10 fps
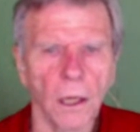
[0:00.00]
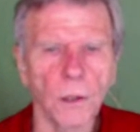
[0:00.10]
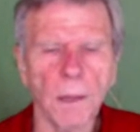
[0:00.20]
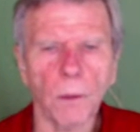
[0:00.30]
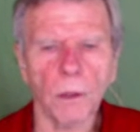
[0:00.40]

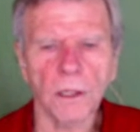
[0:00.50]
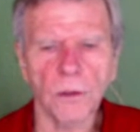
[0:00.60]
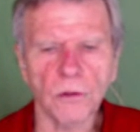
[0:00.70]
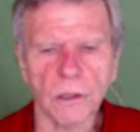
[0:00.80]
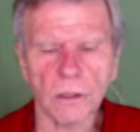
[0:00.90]
You might want to
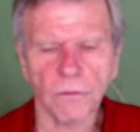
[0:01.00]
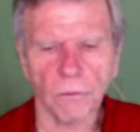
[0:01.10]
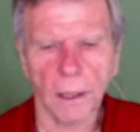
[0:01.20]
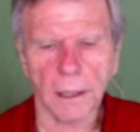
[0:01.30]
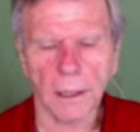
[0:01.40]
use this for
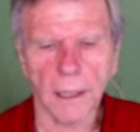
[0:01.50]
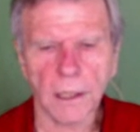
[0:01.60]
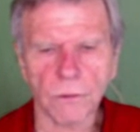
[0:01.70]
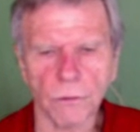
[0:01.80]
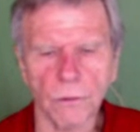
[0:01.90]
like a
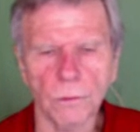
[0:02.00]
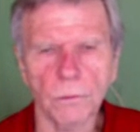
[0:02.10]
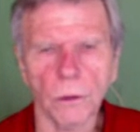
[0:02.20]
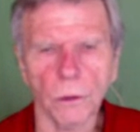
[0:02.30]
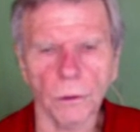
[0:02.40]
guest room
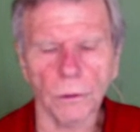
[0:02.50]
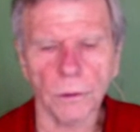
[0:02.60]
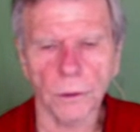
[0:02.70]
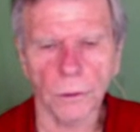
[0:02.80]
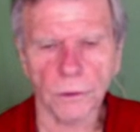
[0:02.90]
or
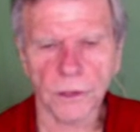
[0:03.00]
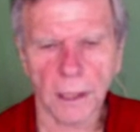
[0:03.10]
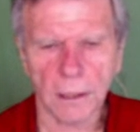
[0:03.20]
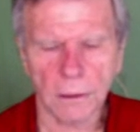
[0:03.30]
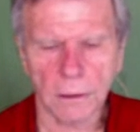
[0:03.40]
a
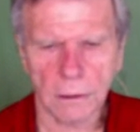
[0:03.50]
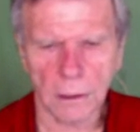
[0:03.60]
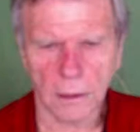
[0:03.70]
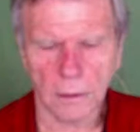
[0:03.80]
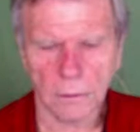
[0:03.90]
second
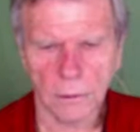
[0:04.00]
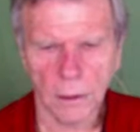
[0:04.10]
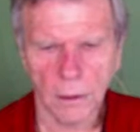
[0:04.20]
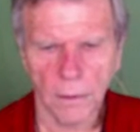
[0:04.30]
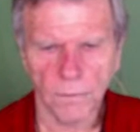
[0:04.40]

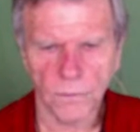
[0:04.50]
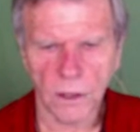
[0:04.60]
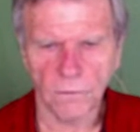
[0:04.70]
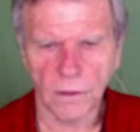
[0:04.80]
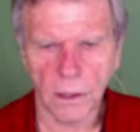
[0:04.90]

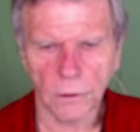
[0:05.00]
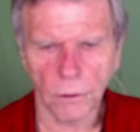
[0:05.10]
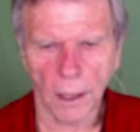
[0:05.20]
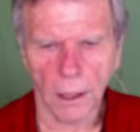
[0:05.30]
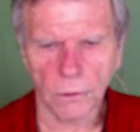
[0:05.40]
TV in
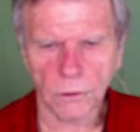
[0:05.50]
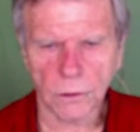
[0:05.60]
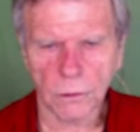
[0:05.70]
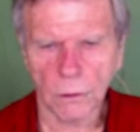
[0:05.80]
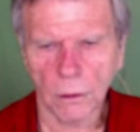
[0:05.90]
your house.